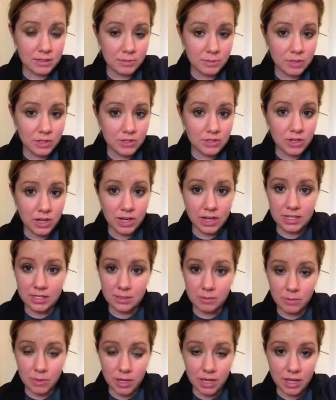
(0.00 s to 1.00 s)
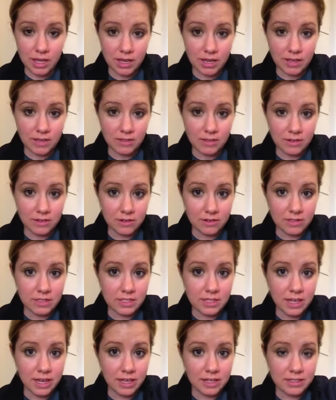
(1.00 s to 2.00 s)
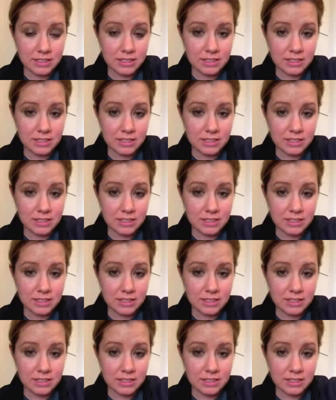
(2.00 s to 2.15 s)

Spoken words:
I'm going to try not to make any of the little snacks